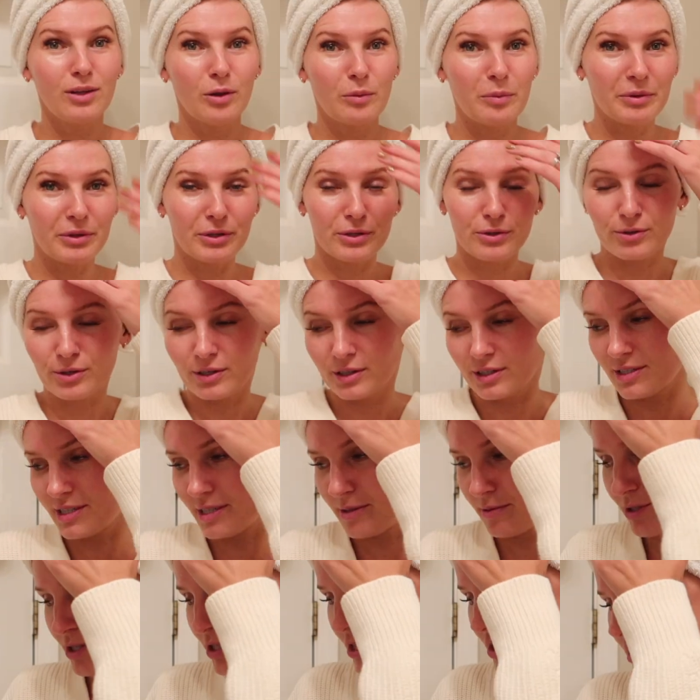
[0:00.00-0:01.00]
I'll open the door and
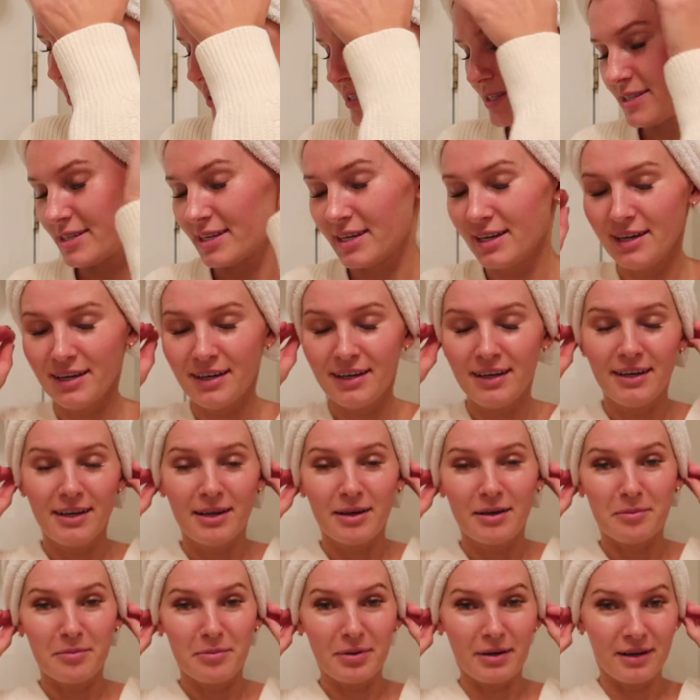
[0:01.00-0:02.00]
see what she does.
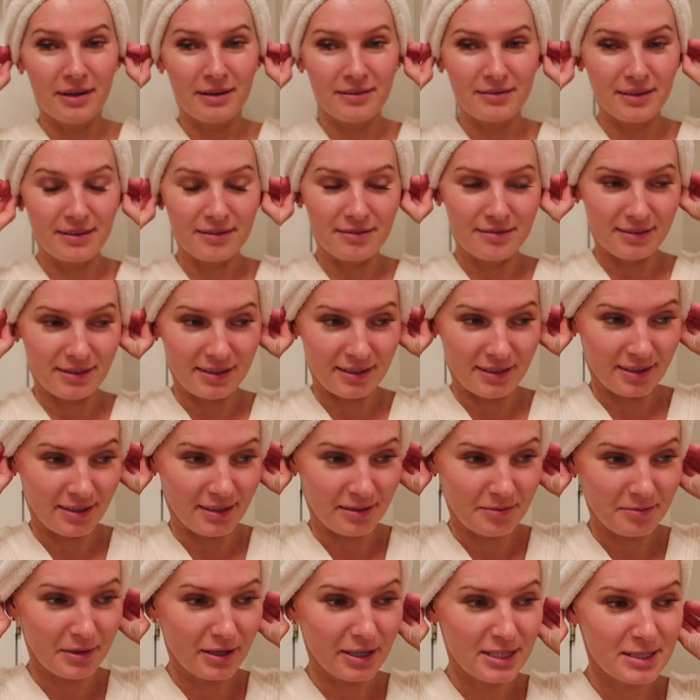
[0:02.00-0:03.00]
But
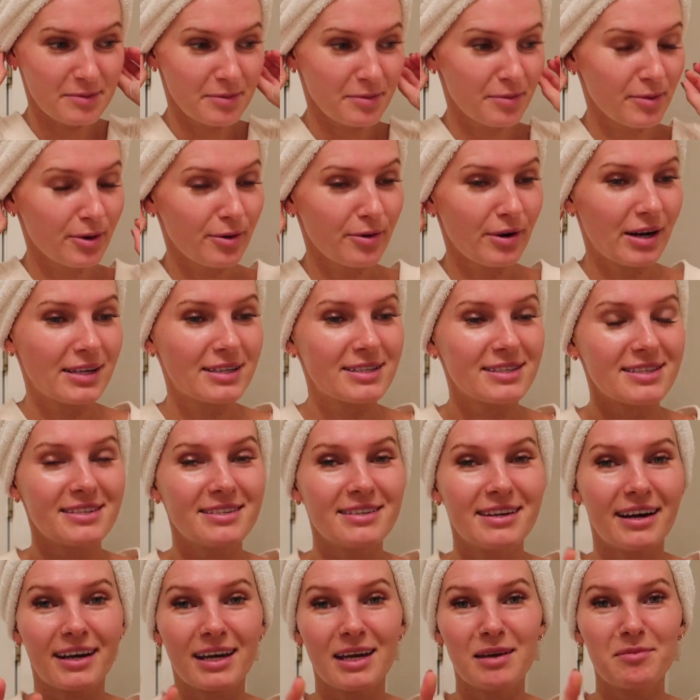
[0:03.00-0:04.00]
my husband regrets
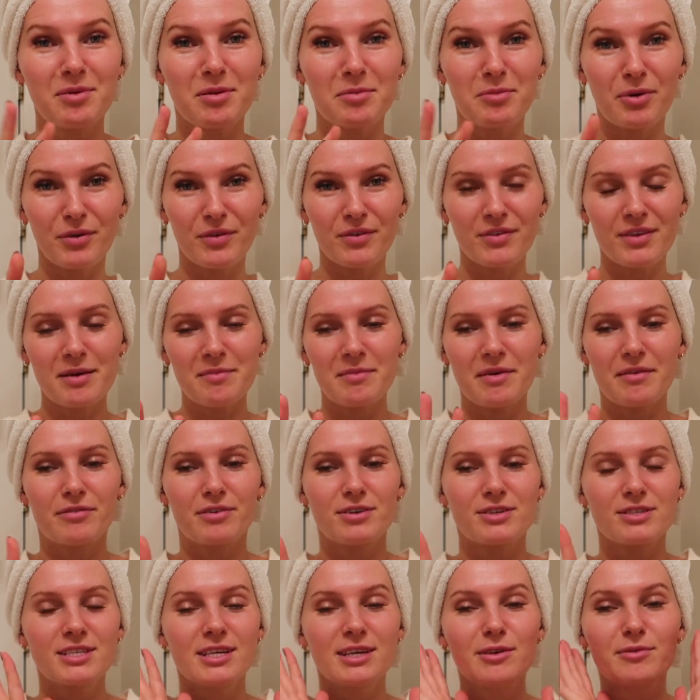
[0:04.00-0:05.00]
not keeping both of them. At
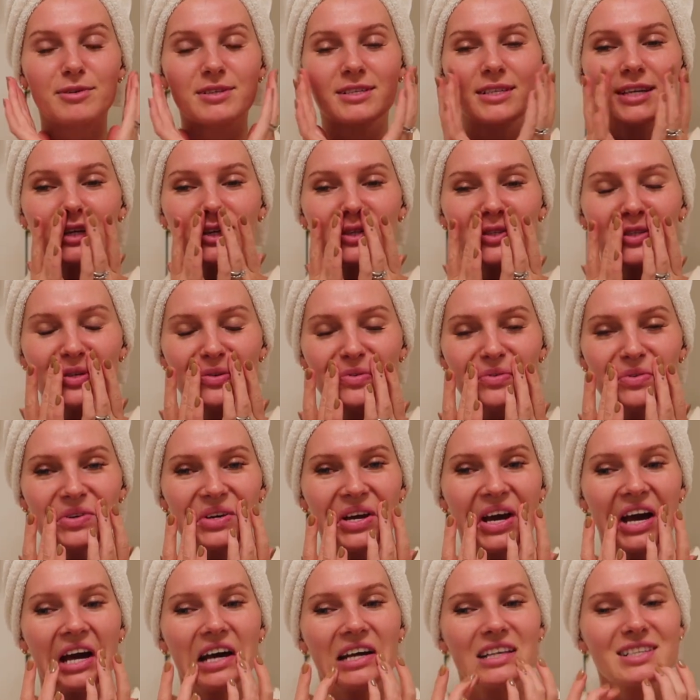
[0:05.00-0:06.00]
first he was like, two
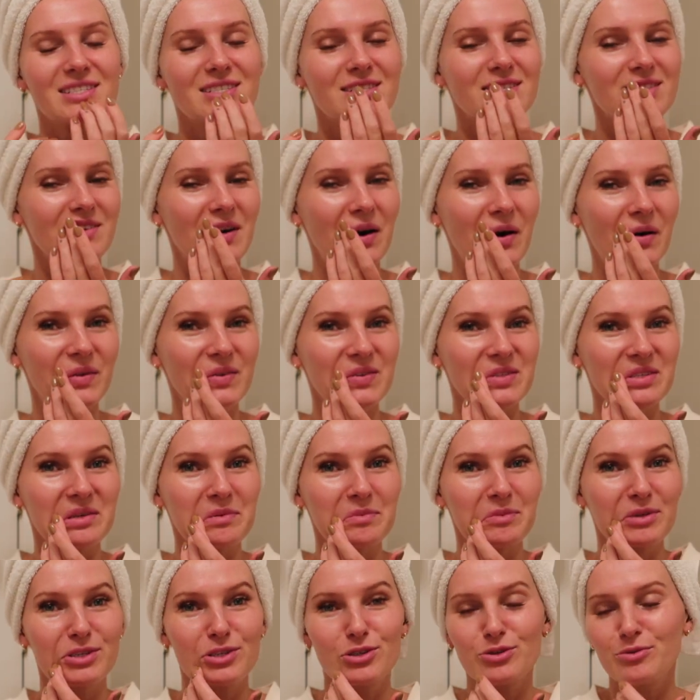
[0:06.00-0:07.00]
cats? No, it's gonna
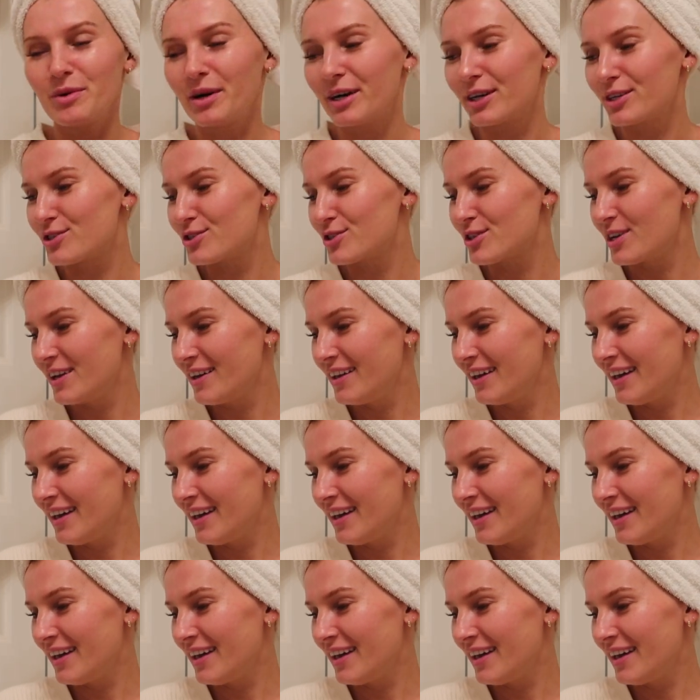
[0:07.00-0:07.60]
be too much.